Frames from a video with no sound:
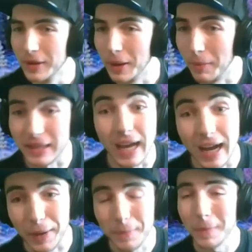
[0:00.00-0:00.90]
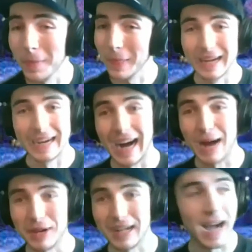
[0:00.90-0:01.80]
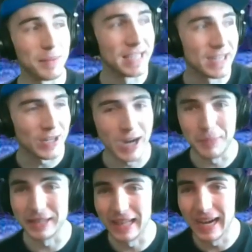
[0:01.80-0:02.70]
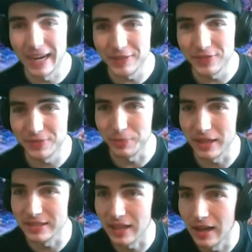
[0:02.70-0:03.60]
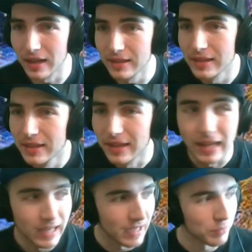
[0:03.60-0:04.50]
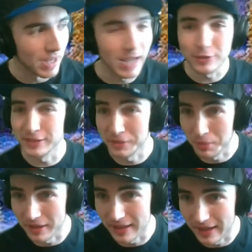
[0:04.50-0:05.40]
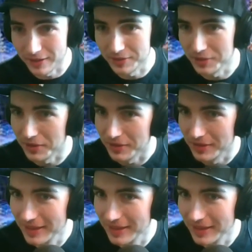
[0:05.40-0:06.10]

But yeah, I'm here. I'm alive. Praise God. And my house isn't burnt down. So